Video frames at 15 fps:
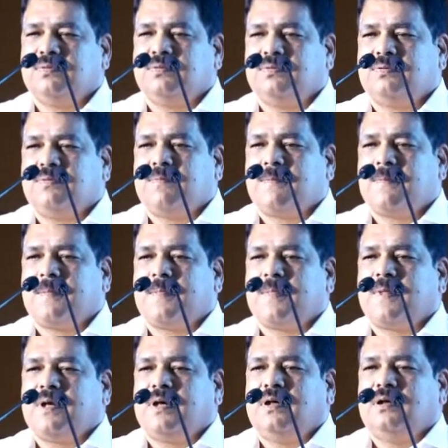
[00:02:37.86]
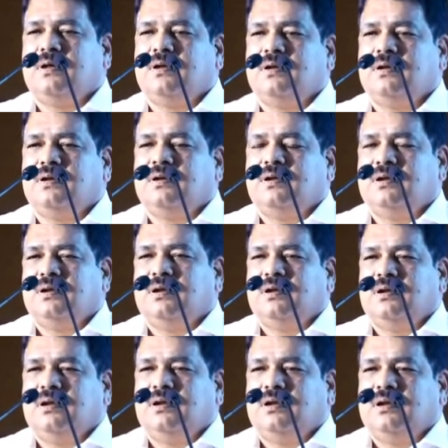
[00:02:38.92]

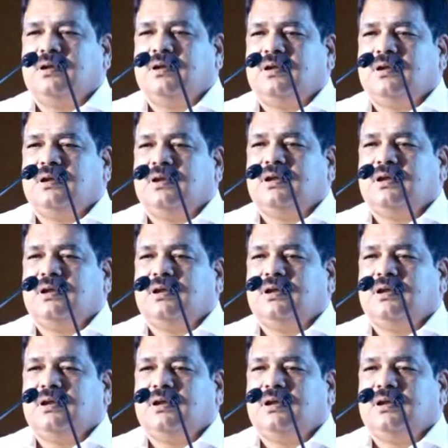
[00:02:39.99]
(no one is talking)